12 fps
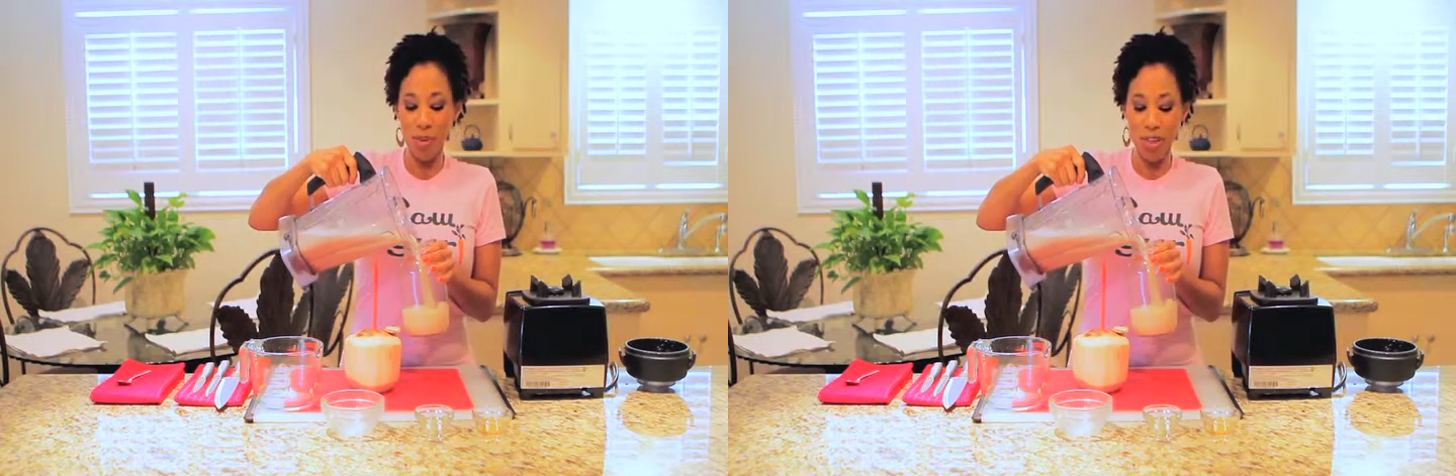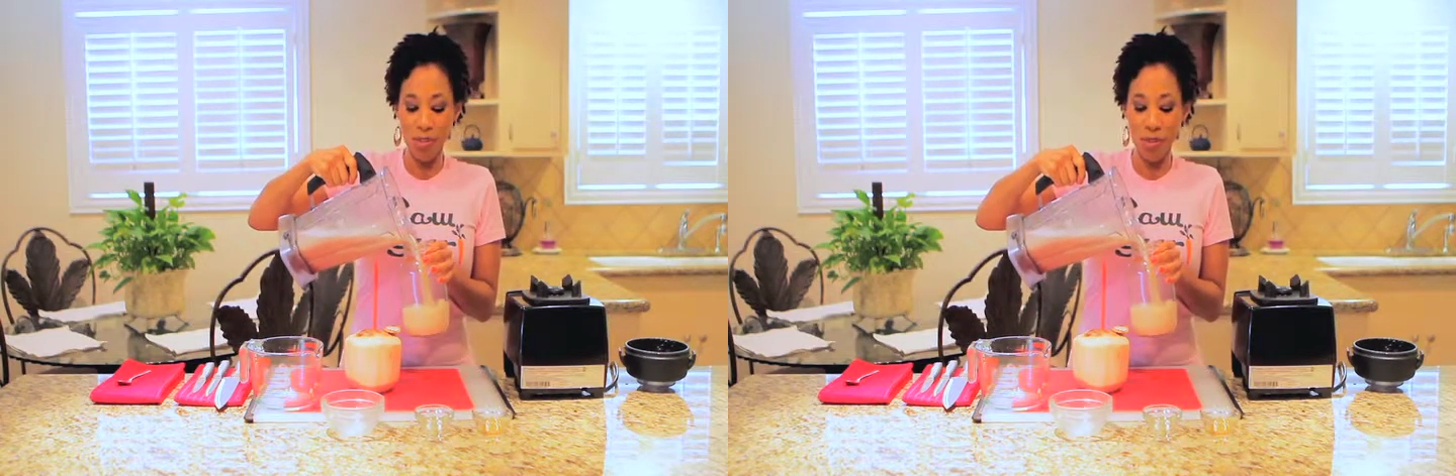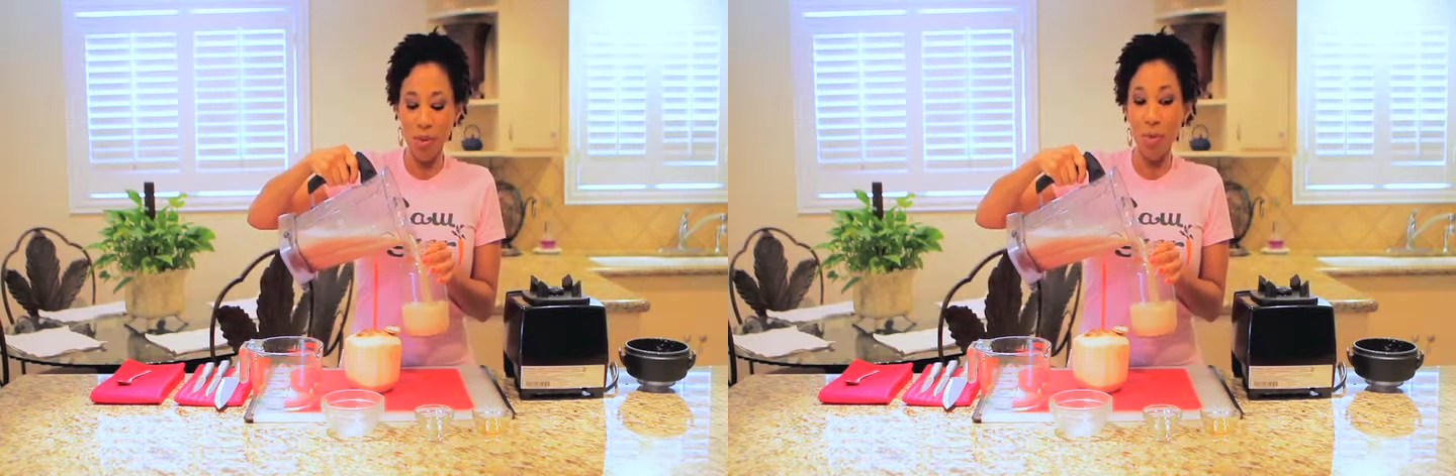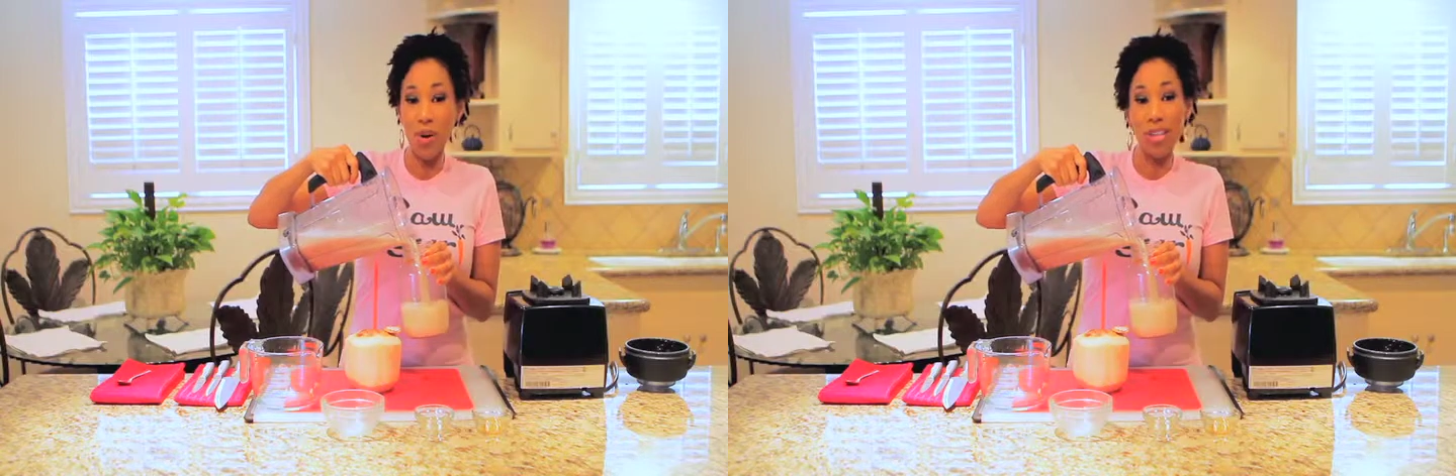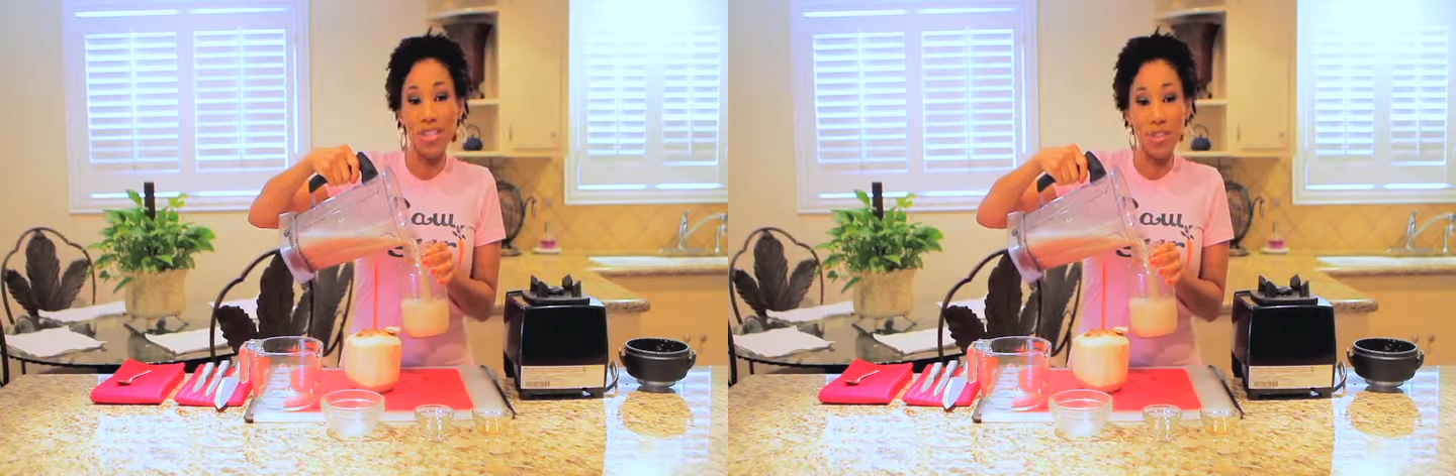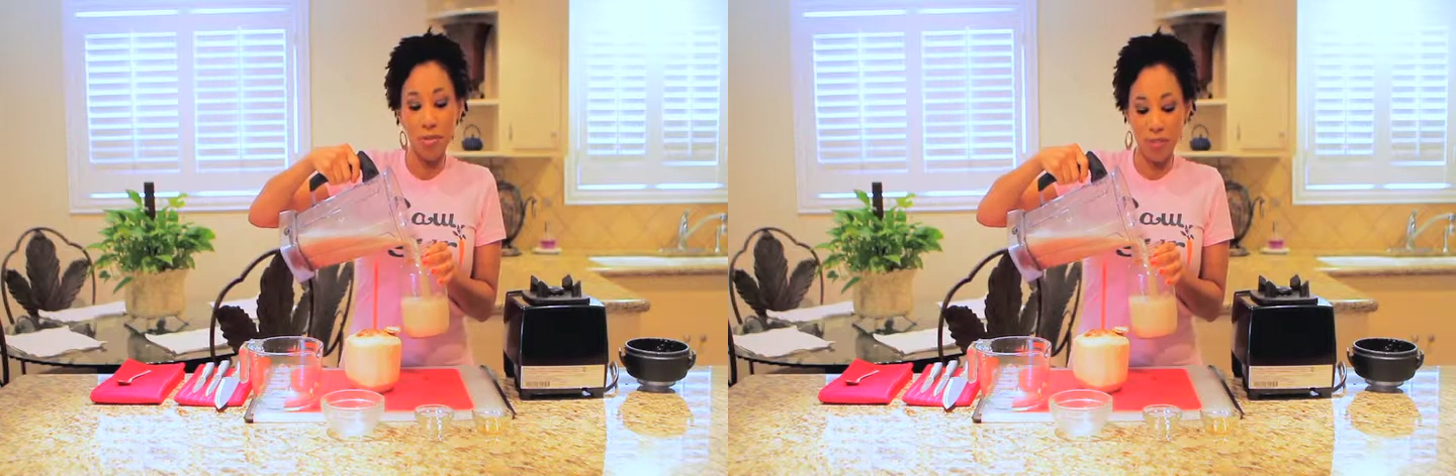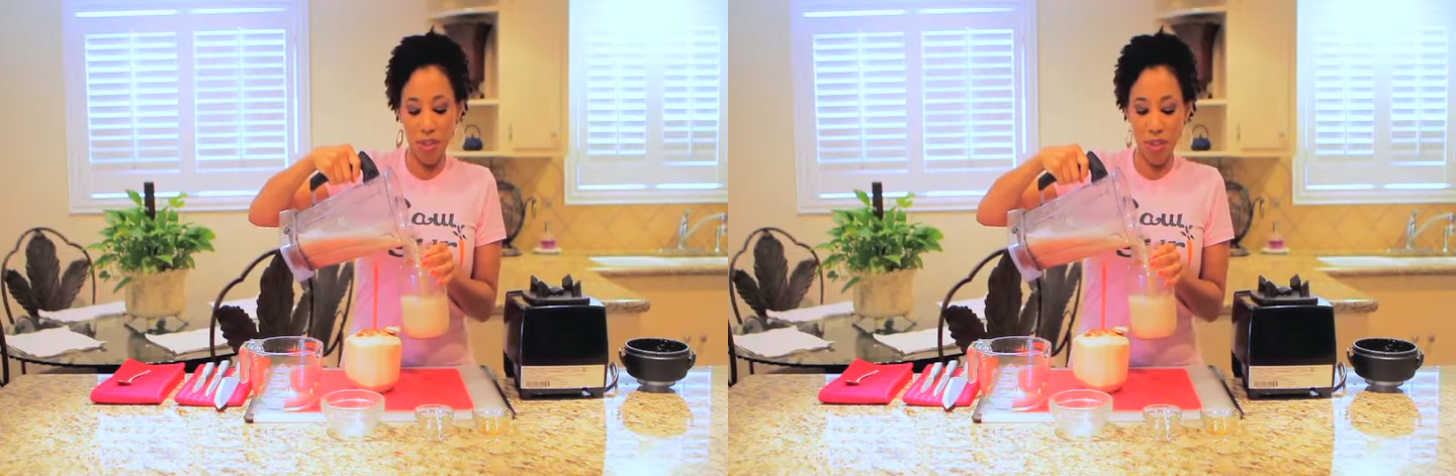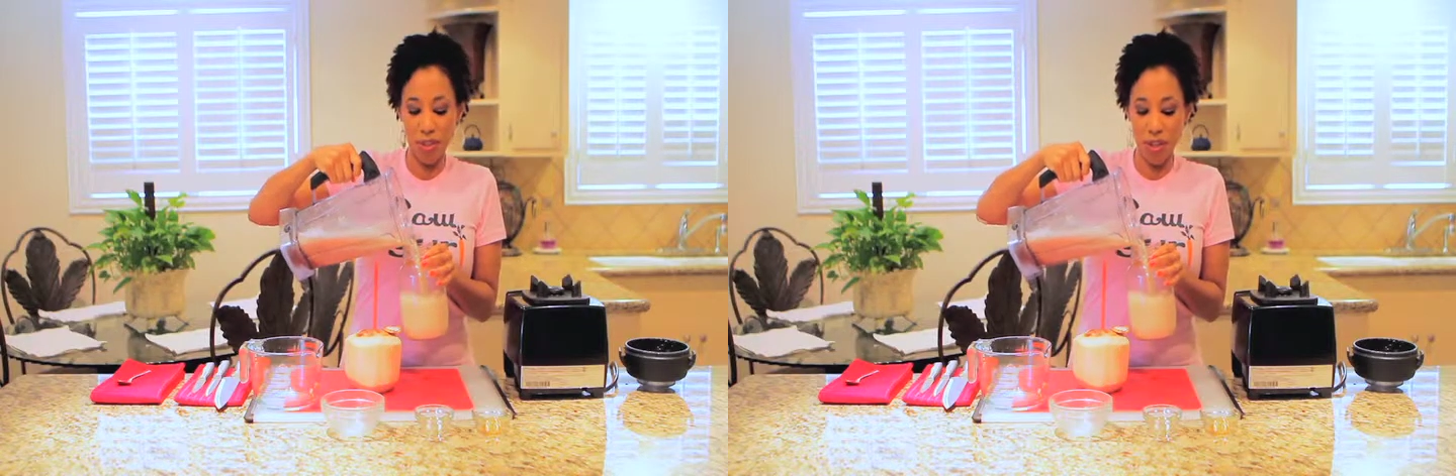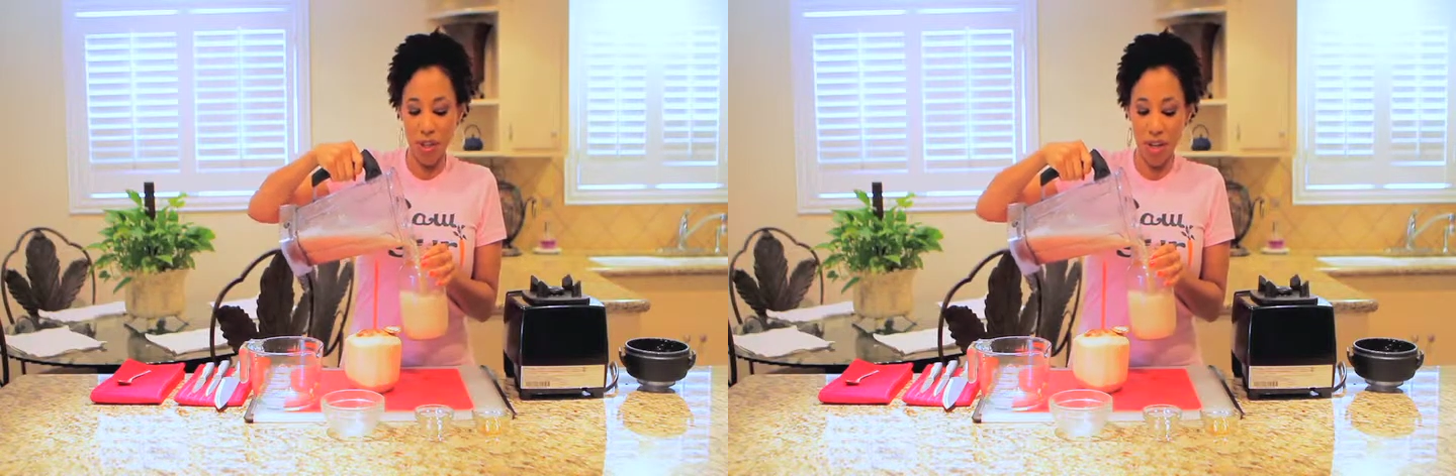but if you want to
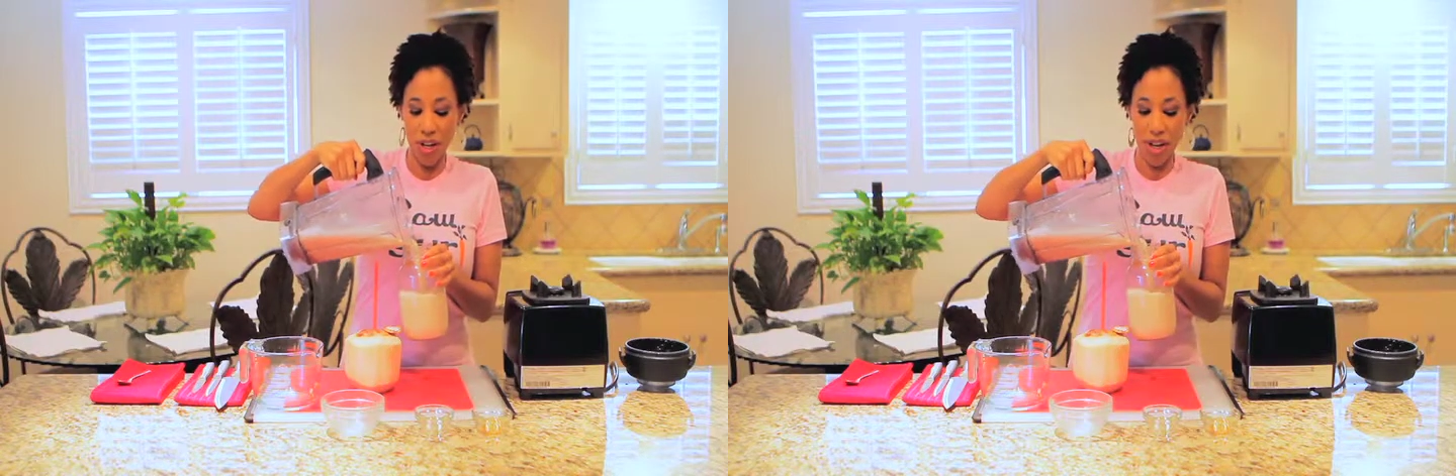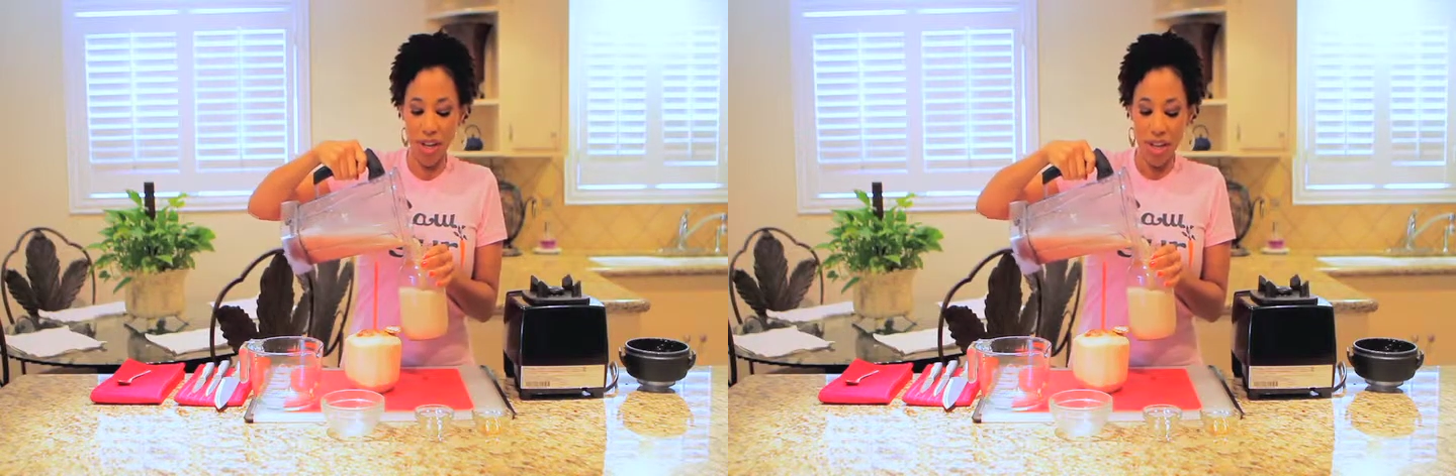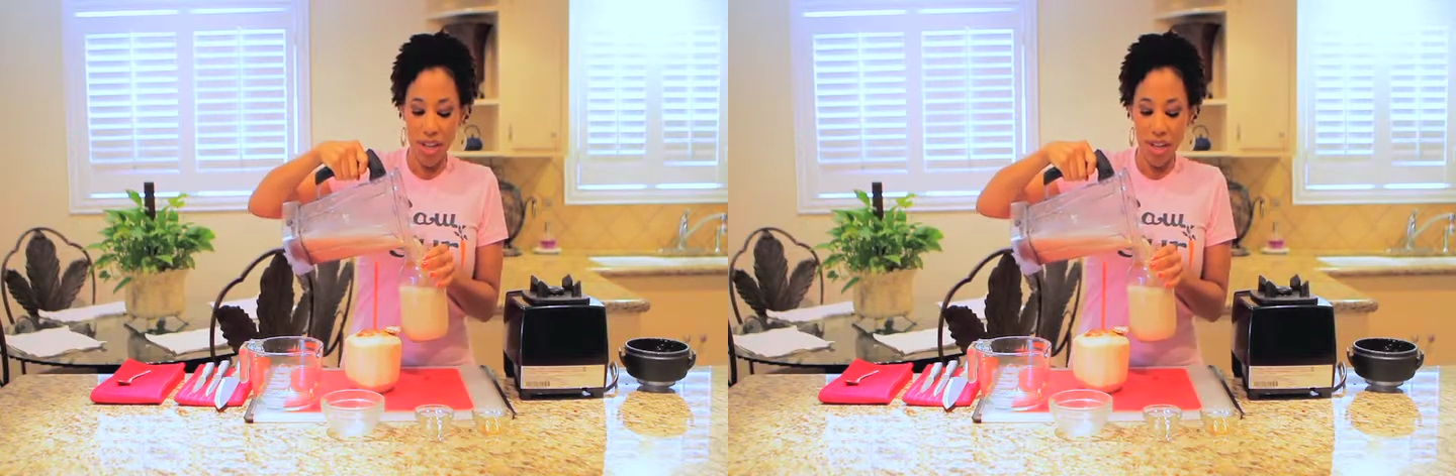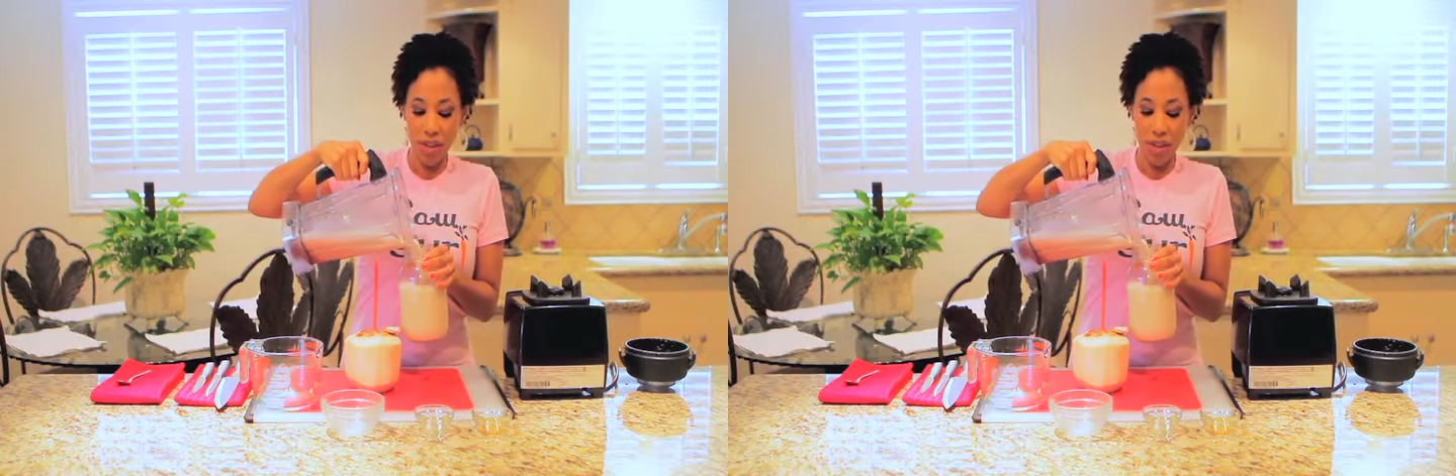filter,